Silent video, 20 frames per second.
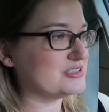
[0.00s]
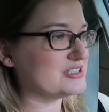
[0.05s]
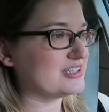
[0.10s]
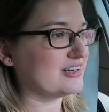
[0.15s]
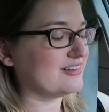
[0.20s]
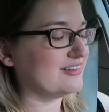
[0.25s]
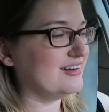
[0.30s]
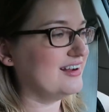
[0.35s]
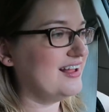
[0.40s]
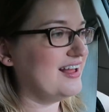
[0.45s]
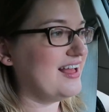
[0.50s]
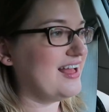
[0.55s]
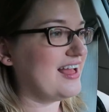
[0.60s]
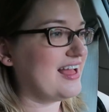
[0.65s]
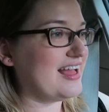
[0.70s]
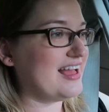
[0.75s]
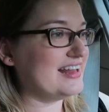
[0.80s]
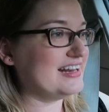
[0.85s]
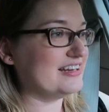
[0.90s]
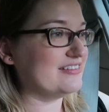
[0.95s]
So
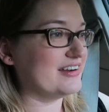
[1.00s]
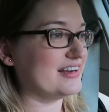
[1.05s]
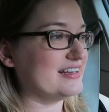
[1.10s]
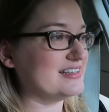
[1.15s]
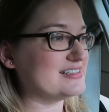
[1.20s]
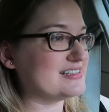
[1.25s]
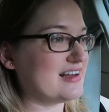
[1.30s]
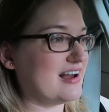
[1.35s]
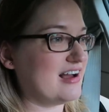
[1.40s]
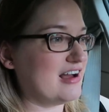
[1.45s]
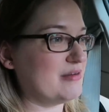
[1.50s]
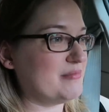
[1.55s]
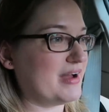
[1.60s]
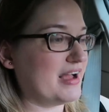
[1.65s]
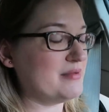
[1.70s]
anyways, um,